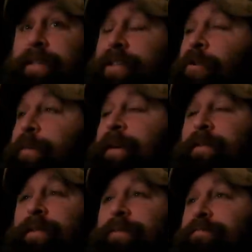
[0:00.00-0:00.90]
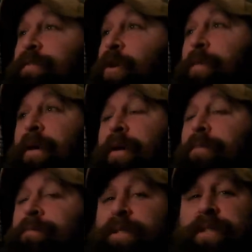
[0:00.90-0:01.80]
Snowmobile, no
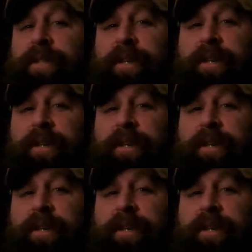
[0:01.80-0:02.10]
problems.